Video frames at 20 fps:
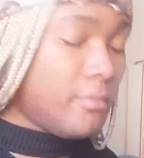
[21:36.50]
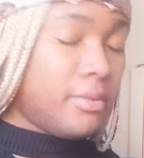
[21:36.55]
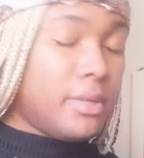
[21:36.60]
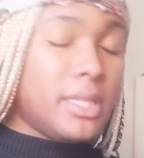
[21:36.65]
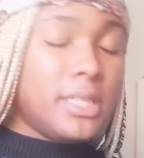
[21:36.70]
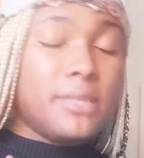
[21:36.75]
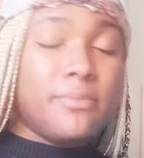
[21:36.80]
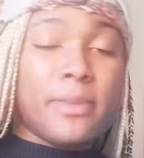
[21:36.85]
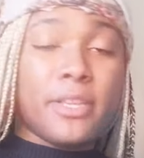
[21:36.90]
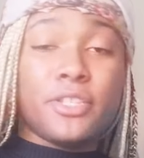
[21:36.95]

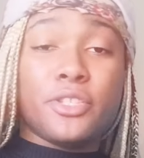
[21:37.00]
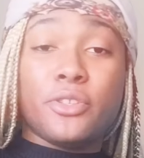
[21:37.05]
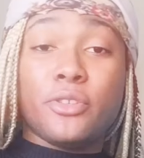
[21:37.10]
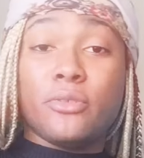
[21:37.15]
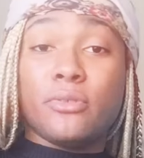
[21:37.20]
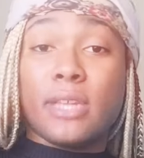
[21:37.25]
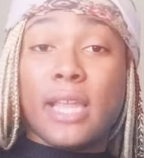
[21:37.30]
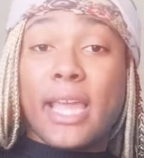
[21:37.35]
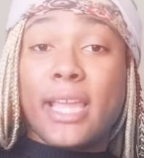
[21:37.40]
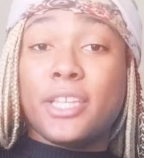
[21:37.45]
Please make sure
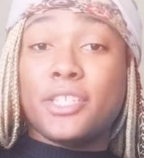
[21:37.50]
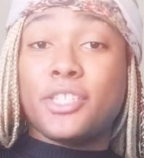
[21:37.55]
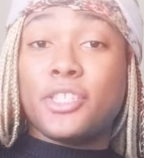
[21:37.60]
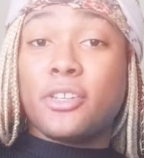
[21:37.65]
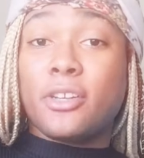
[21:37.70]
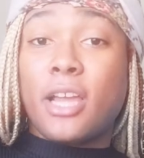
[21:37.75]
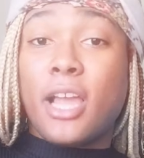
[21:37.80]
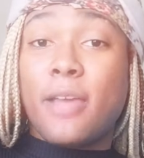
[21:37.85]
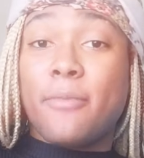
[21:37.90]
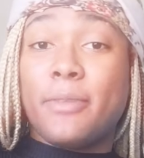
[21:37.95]
you like,
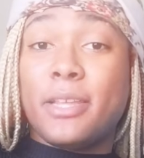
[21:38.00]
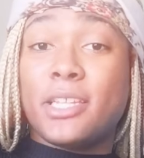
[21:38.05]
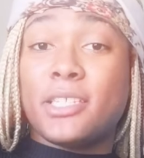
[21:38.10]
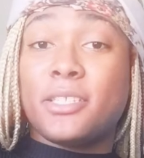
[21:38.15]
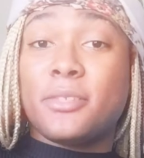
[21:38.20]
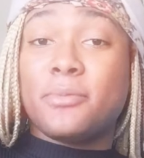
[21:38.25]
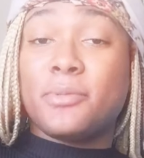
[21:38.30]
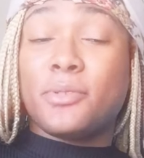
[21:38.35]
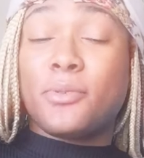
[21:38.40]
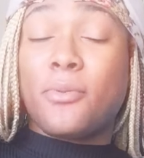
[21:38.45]
share, comment, and
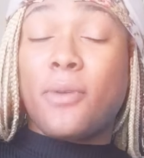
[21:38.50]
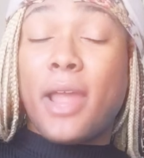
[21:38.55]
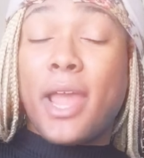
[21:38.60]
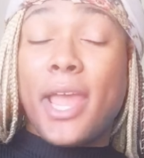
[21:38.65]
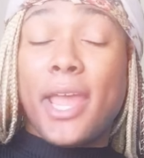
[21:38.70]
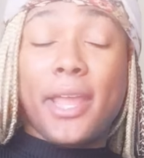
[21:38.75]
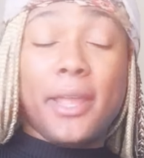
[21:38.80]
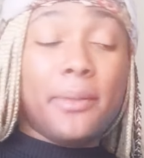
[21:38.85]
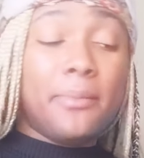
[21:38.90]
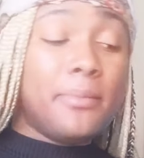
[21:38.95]

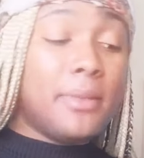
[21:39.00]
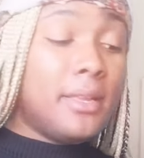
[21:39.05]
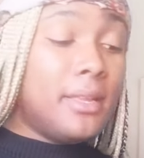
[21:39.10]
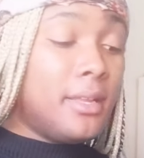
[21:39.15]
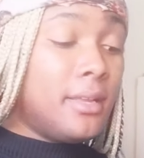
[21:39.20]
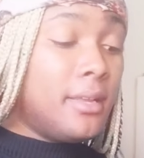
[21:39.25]
subscribe.